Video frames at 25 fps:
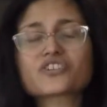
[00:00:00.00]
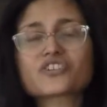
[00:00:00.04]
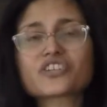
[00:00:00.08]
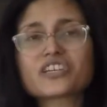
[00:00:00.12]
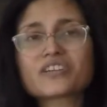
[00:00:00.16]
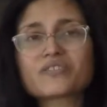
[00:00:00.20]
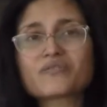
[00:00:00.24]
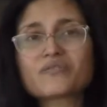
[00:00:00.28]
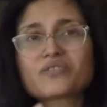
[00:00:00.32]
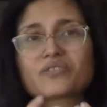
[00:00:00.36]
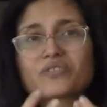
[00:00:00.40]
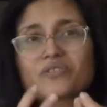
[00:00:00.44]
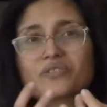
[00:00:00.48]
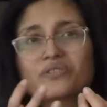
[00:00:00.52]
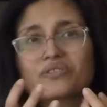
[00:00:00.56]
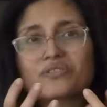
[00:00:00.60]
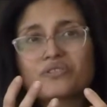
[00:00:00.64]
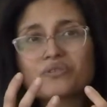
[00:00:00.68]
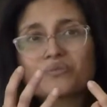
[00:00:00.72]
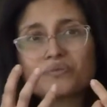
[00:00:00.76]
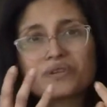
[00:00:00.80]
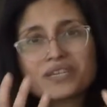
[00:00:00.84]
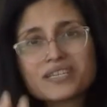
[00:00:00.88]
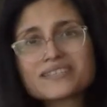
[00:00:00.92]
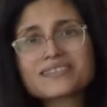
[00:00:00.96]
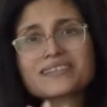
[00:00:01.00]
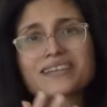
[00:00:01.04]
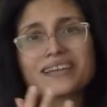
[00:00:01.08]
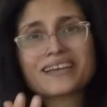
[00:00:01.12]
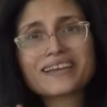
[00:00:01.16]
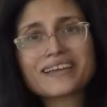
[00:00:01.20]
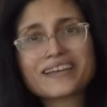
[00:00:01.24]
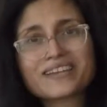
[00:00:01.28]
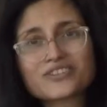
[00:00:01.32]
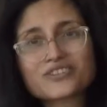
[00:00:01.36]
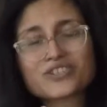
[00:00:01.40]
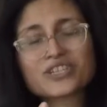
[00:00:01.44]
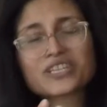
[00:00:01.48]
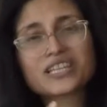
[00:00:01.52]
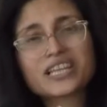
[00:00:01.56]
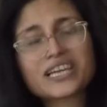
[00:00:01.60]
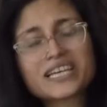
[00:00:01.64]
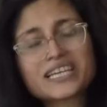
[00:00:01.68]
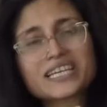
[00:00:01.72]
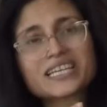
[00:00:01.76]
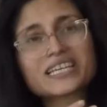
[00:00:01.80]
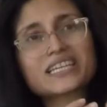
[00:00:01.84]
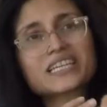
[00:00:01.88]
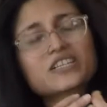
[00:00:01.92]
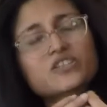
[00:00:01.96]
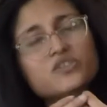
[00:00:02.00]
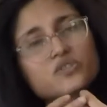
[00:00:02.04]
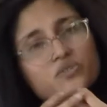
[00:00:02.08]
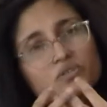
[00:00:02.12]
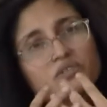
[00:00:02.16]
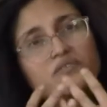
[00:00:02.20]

And the reason I actually like it,